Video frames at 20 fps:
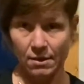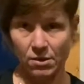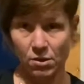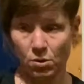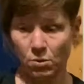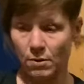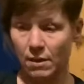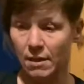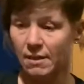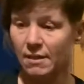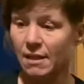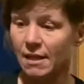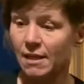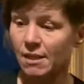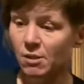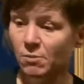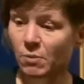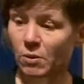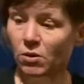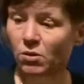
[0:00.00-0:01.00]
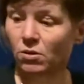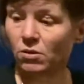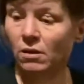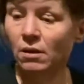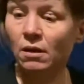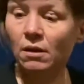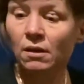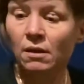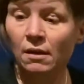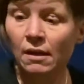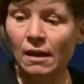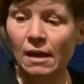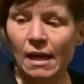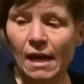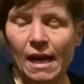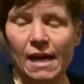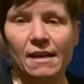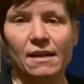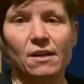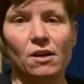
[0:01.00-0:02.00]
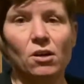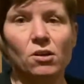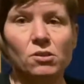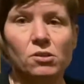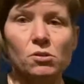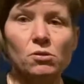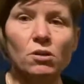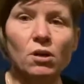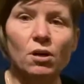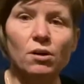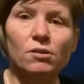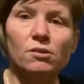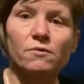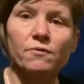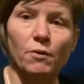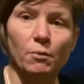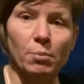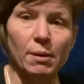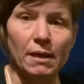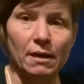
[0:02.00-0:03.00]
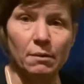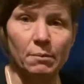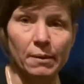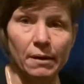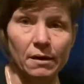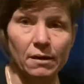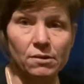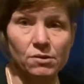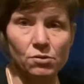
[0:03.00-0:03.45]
So 1 teaspoon, and it also calls for peanut butter.